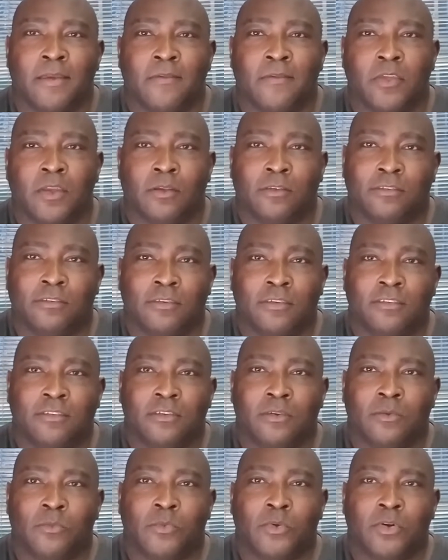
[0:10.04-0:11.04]
They'll see
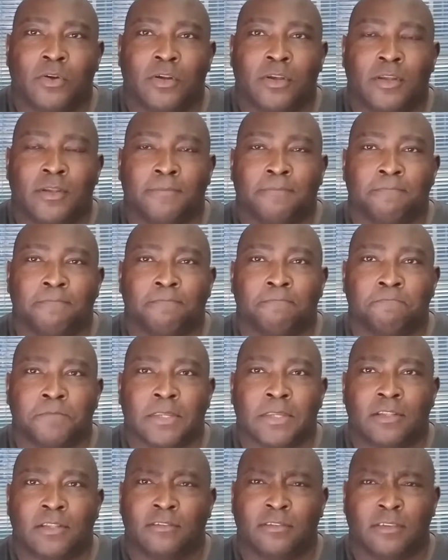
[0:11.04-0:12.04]
someone,
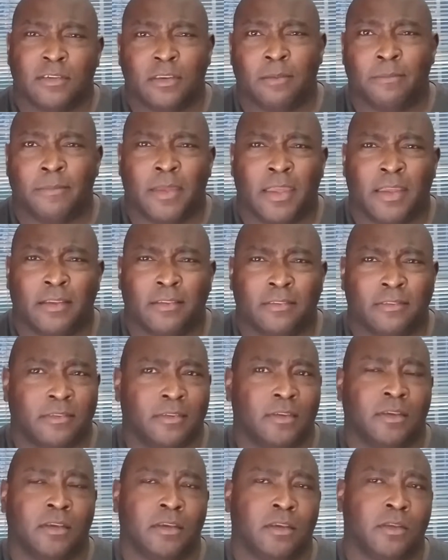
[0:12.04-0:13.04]
let's say in a
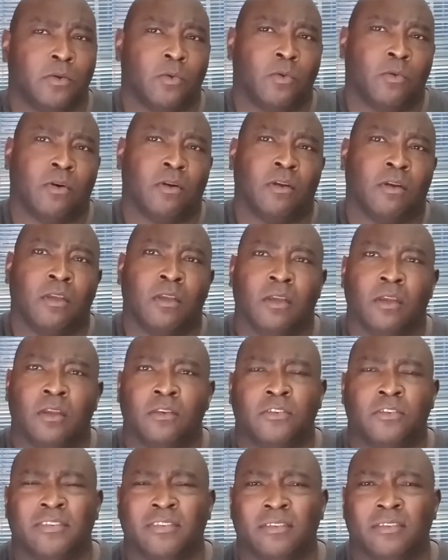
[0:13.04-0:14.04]
magazine or
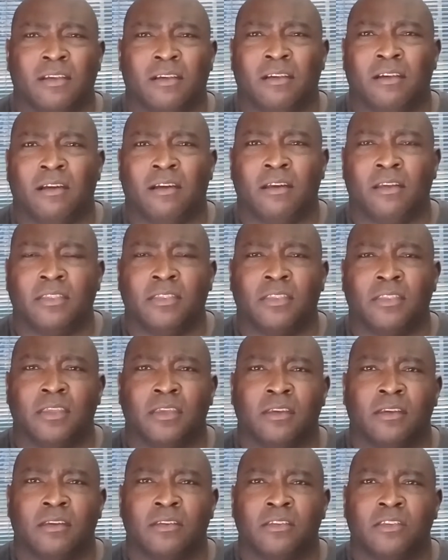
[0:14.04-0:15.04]
just on
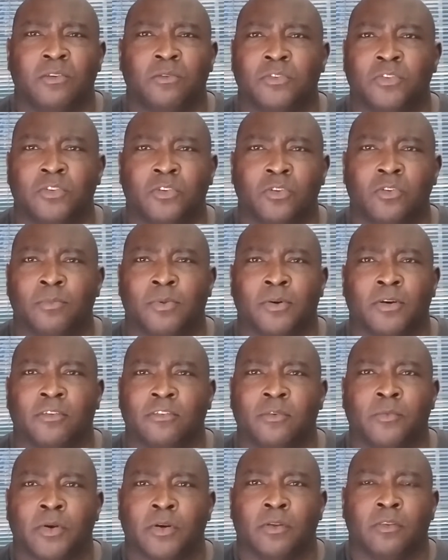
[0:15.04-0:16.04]
the YouTube or
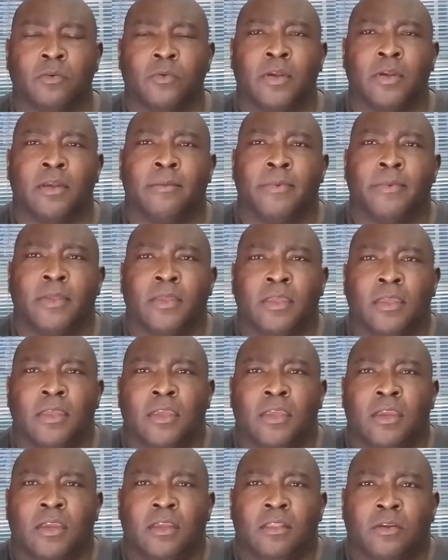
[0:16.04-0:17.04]
somewhere on the web,
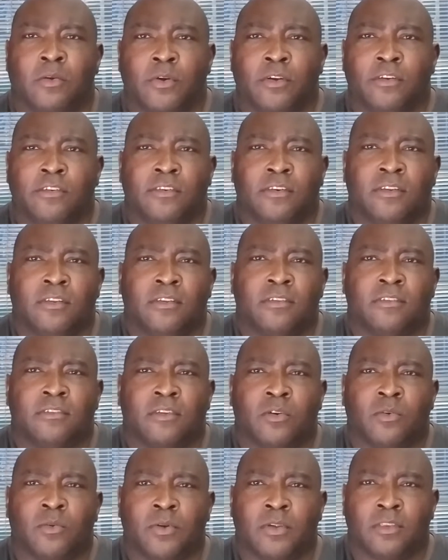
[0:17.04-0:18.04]
and the question is
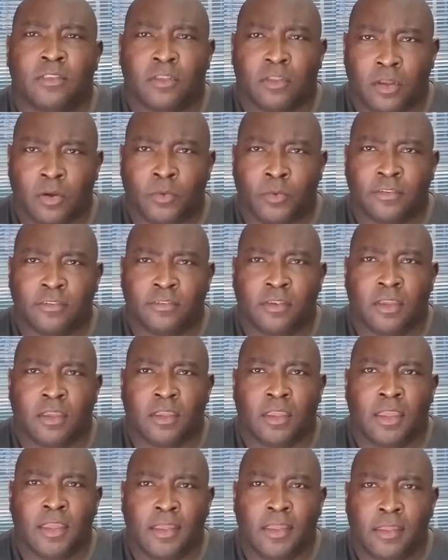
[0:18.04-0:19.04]
uh, always, they always say,
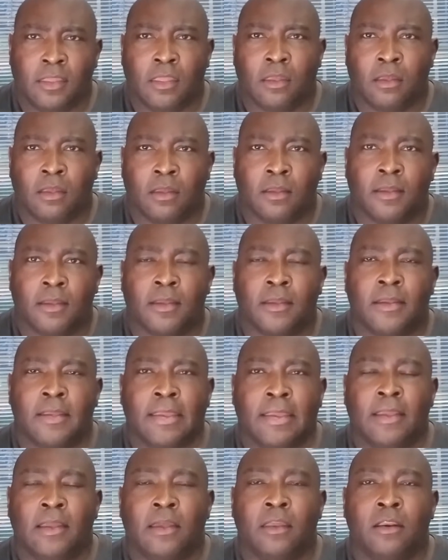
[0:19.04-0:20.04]
hey, uh,
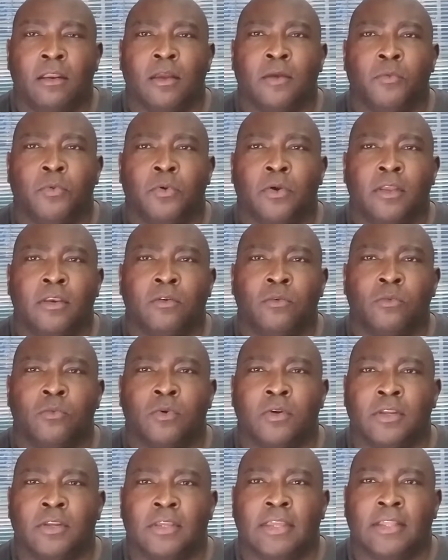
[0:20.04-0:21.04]
hey, I don't, I don't
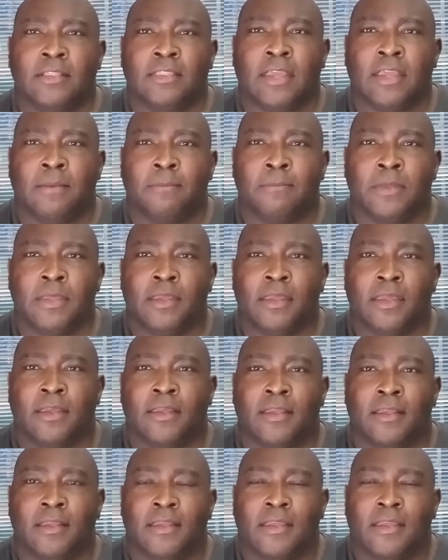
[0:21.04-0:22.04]
want to get that big.